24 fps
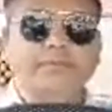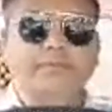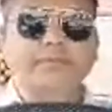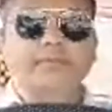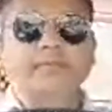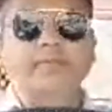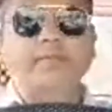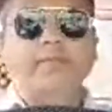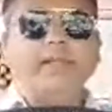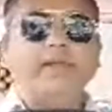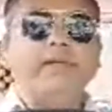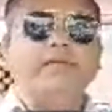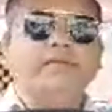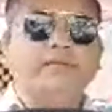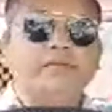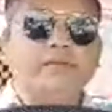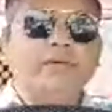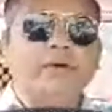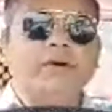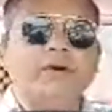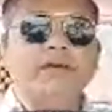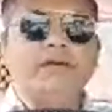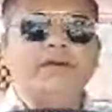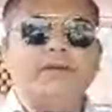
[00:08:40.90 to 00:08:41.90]
so
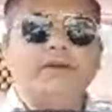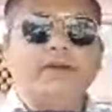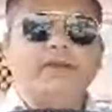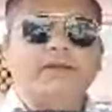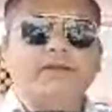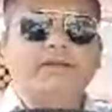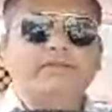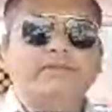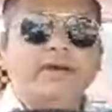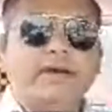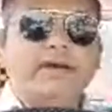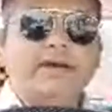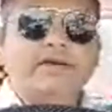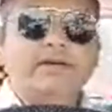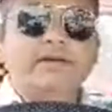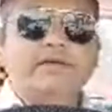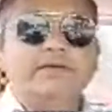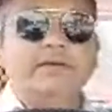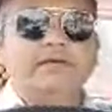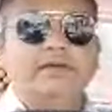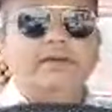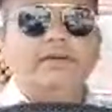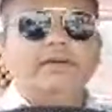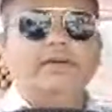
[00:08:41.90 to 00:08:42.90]
unclassified
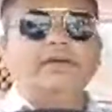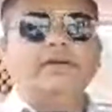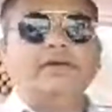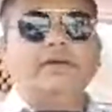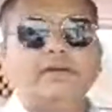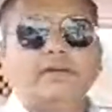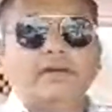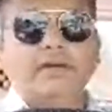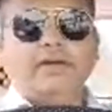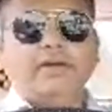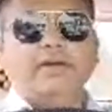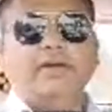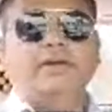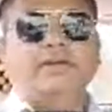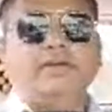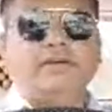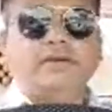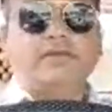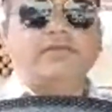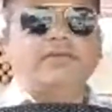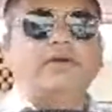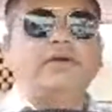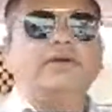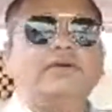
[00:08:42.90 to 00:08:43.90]
is
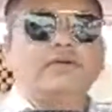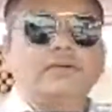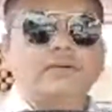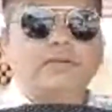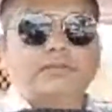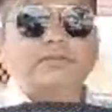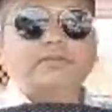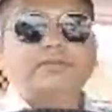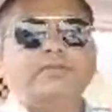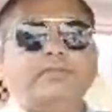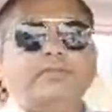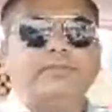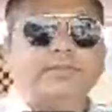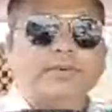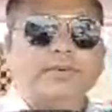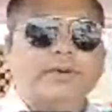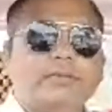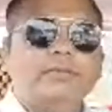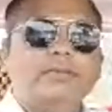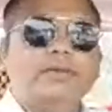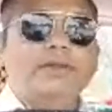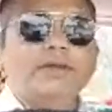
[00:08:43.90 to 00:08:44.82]
equal to public